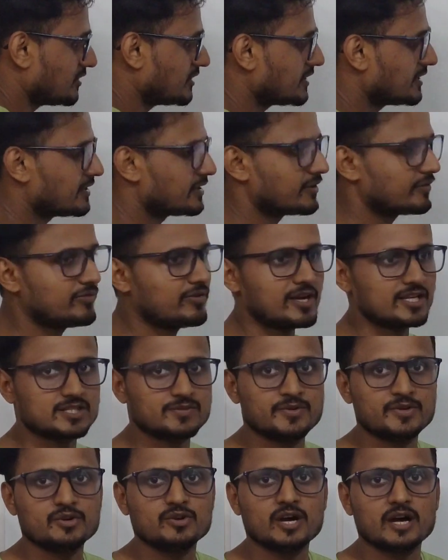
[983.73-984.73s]
already in the
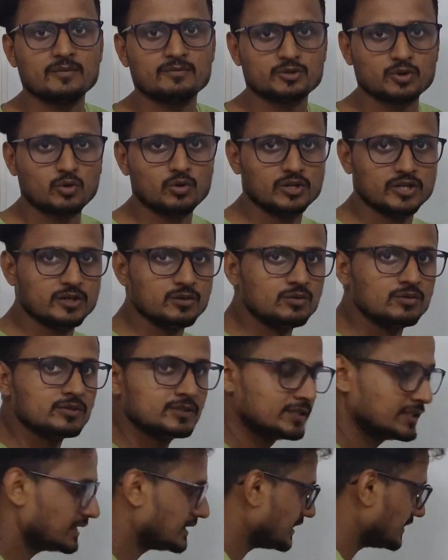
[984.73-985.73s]
first video I have told
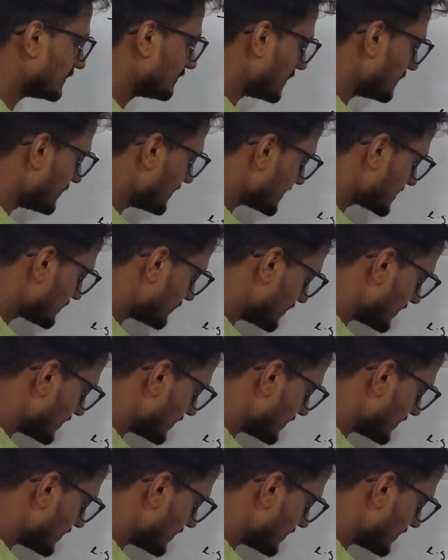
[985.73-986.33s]
you, in the previous